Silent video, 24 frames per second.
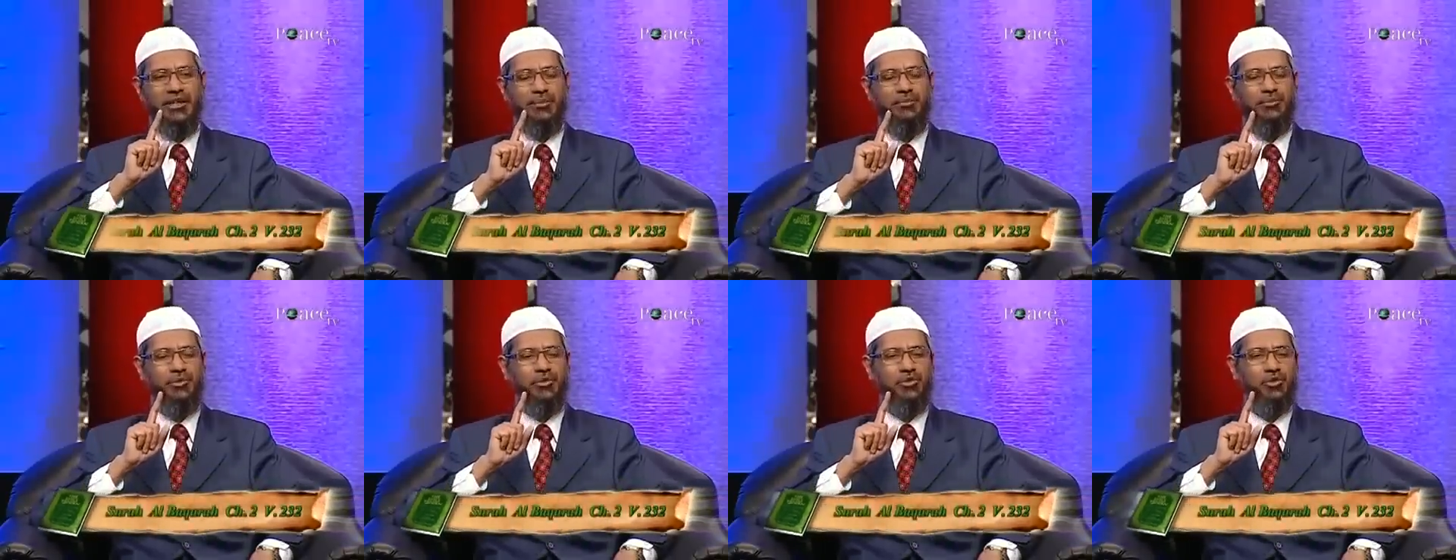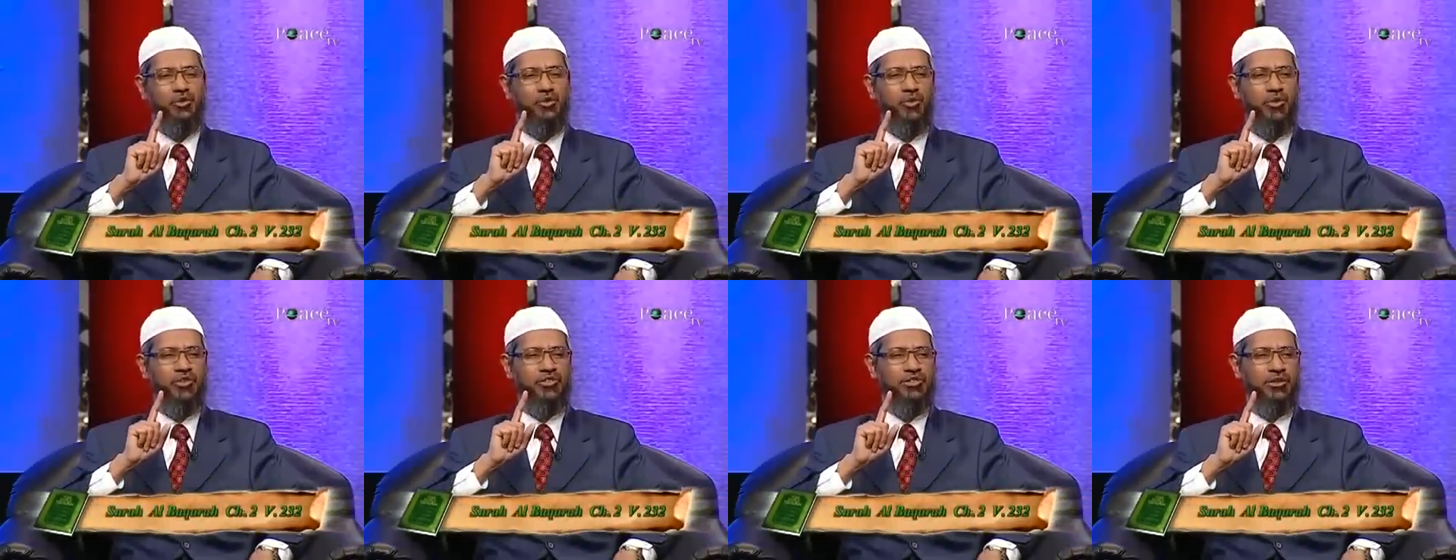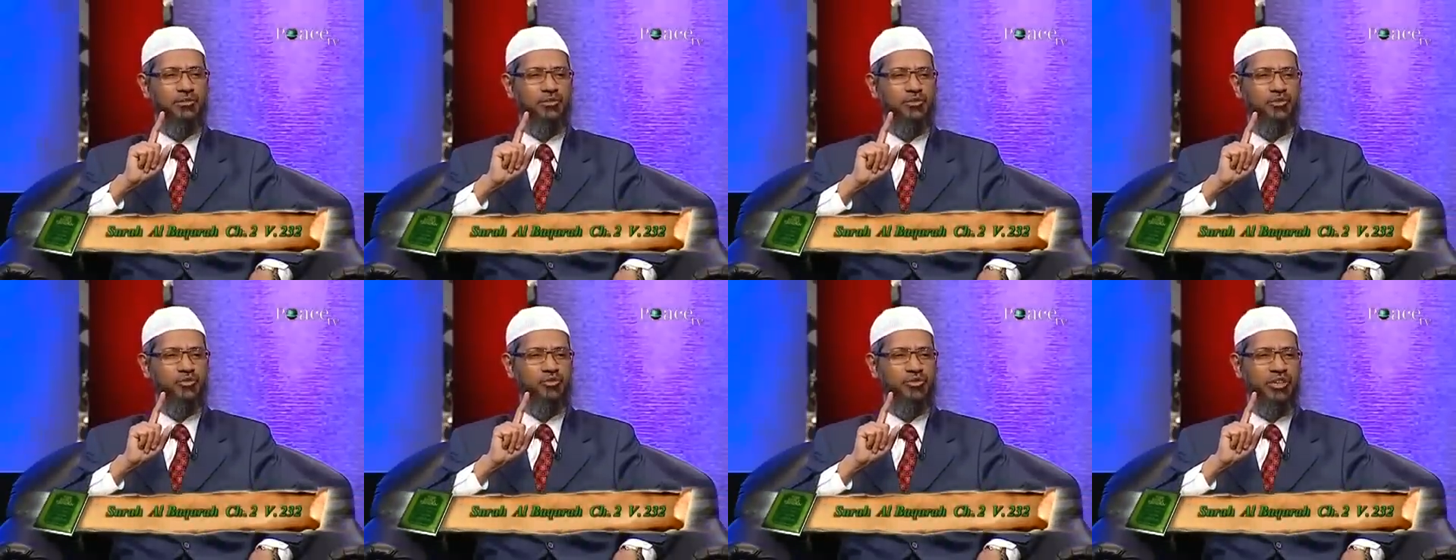chapter 2, verse
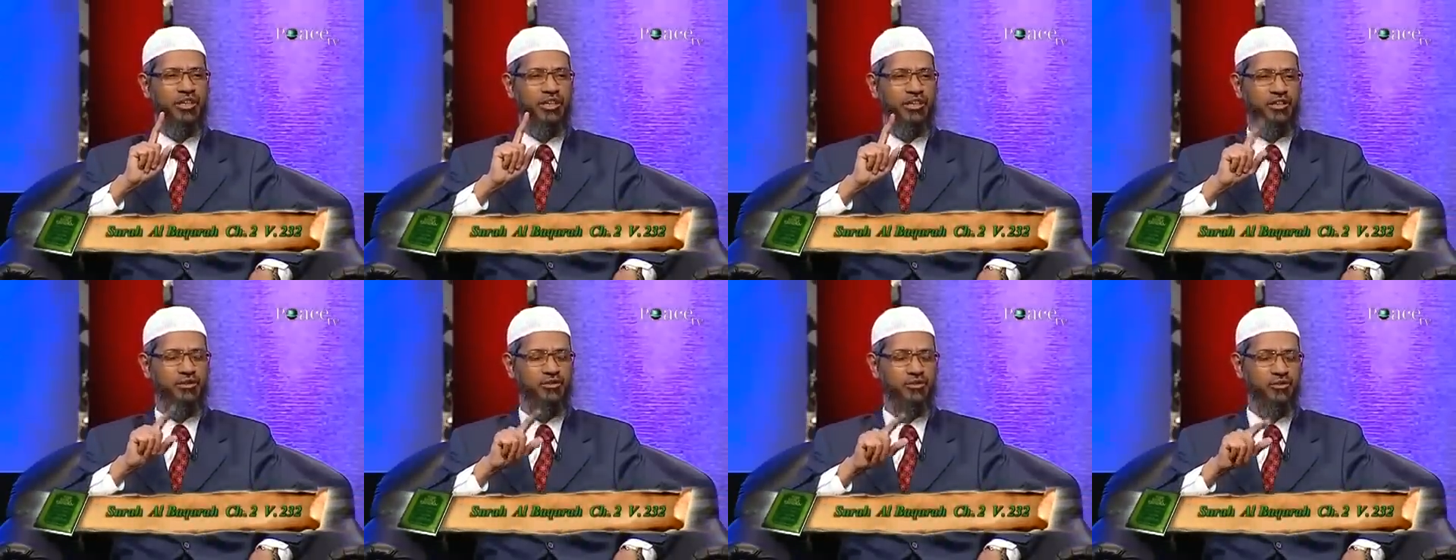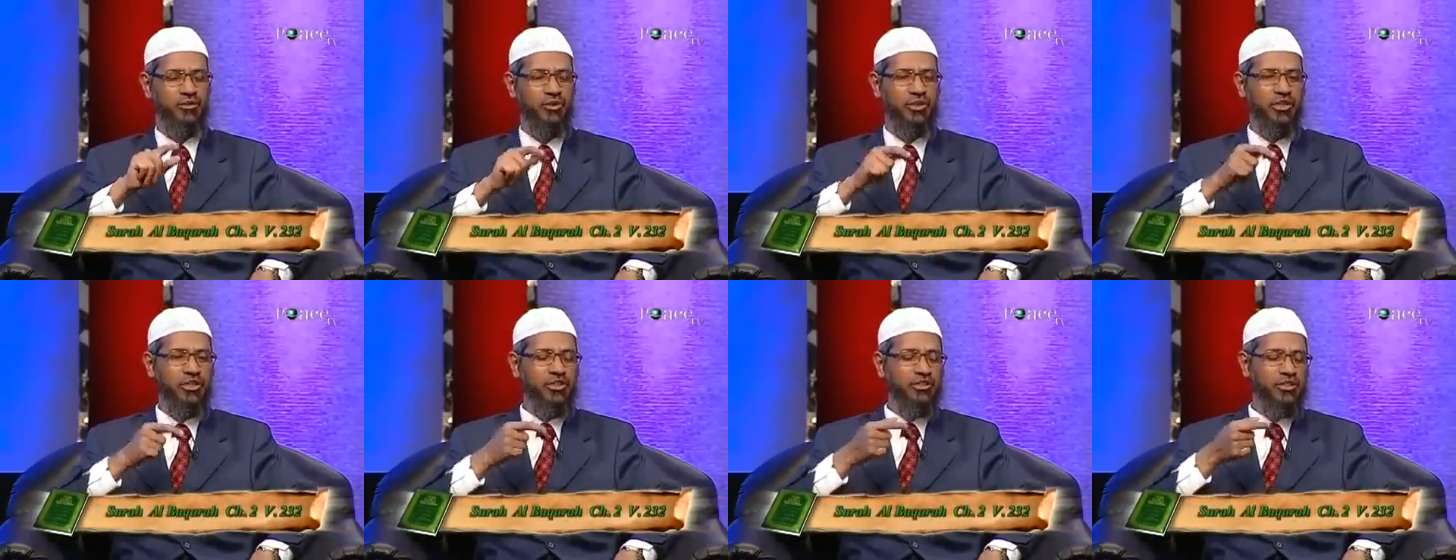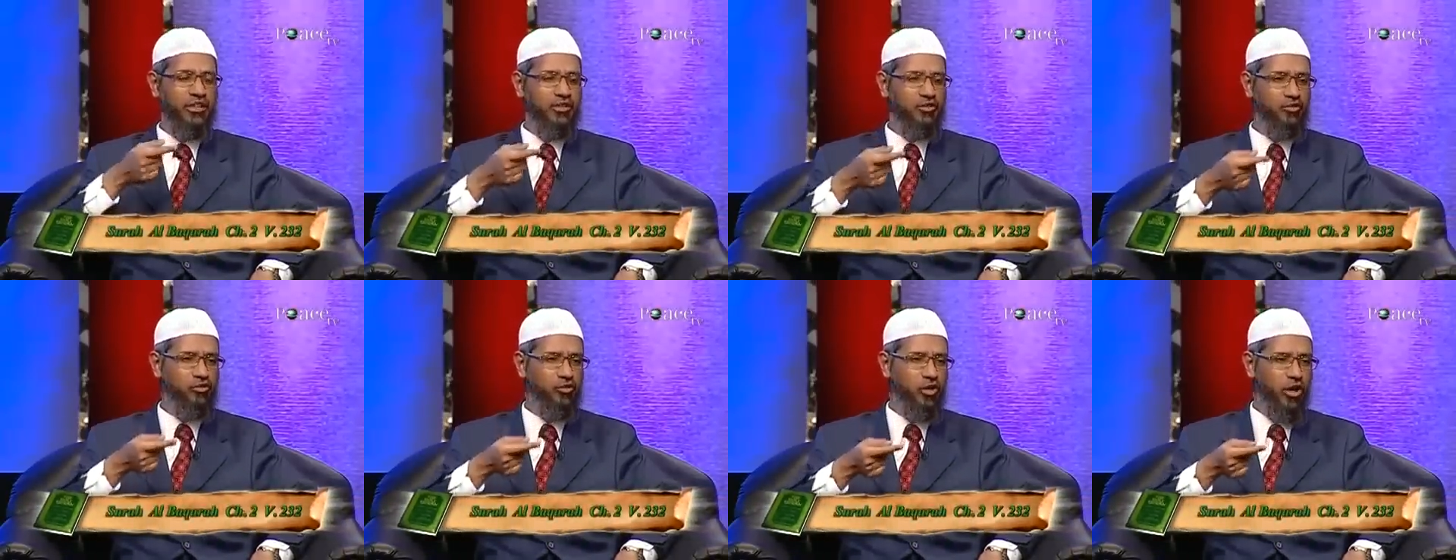number 232,
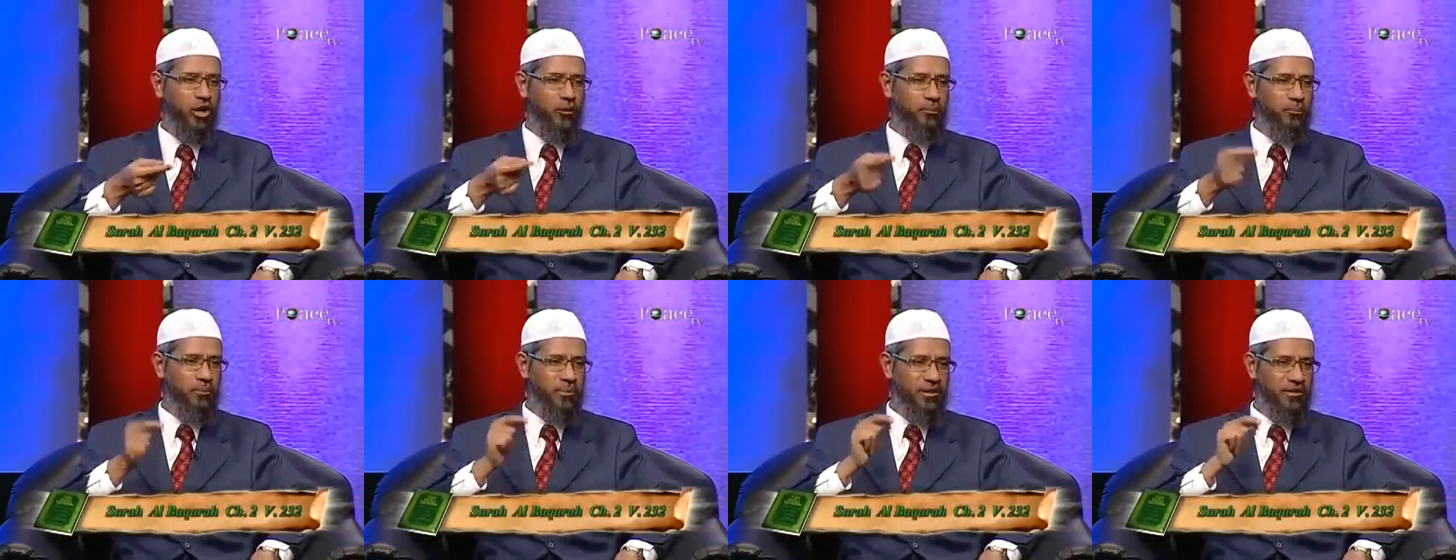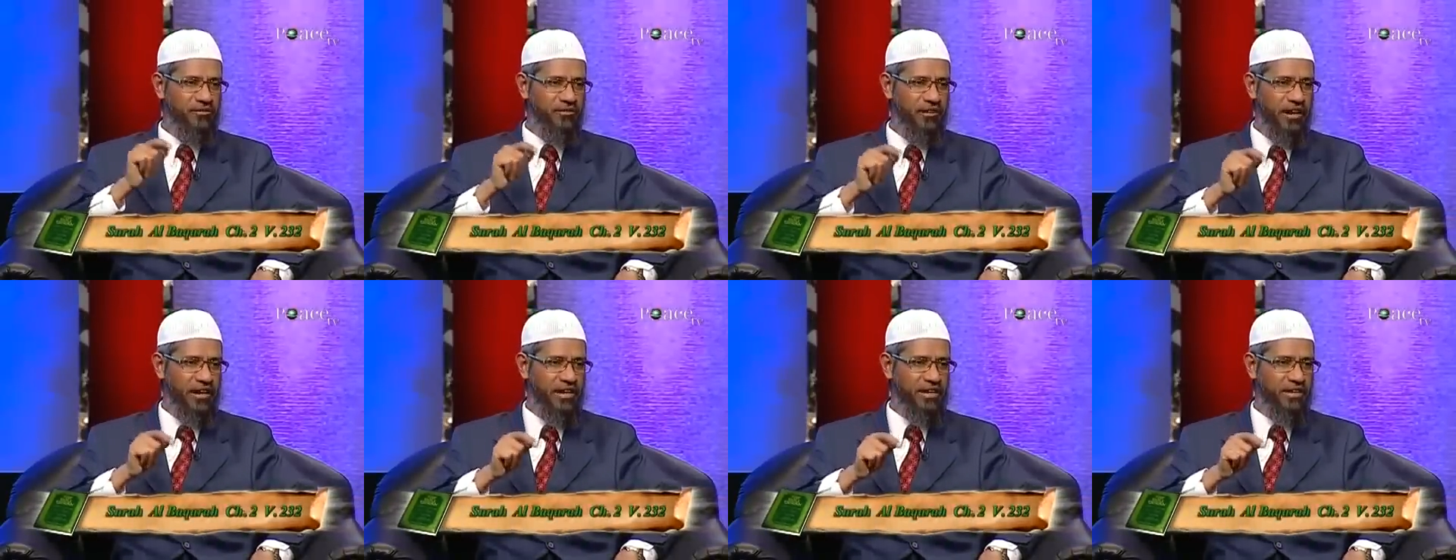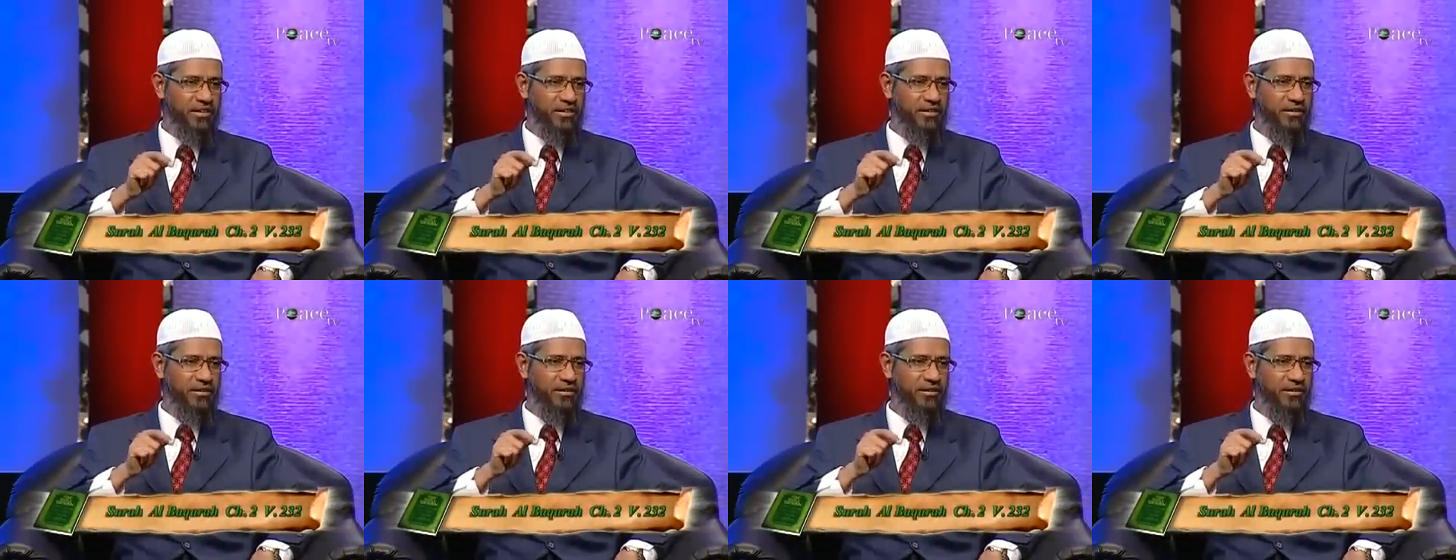that do not
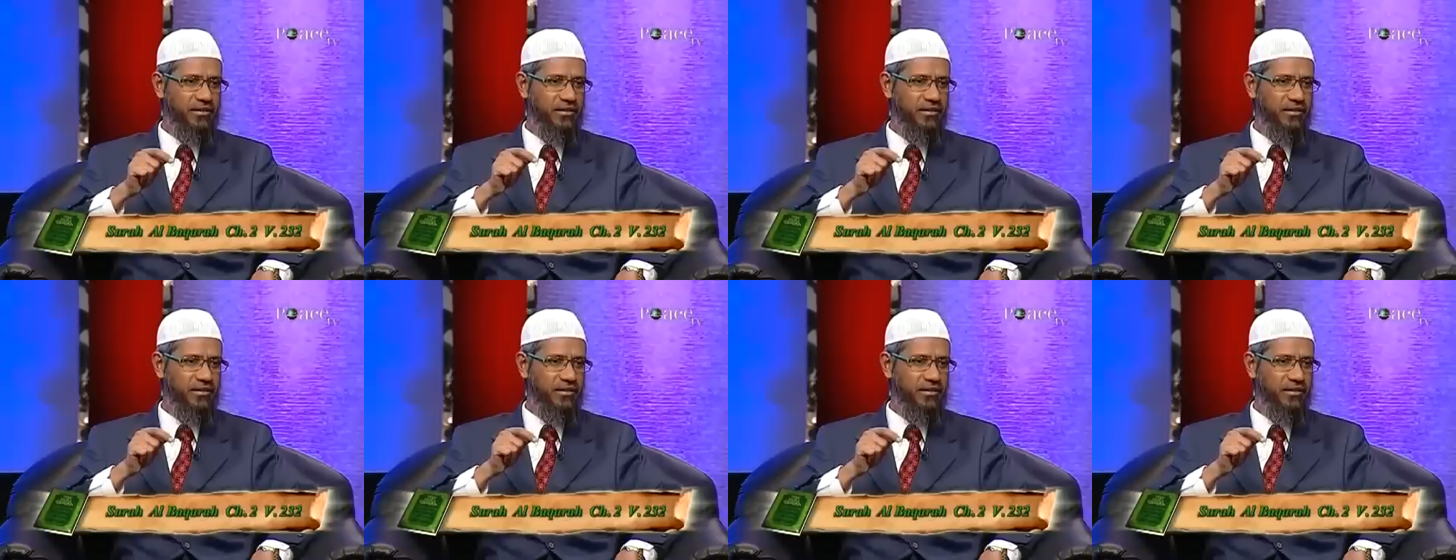prevent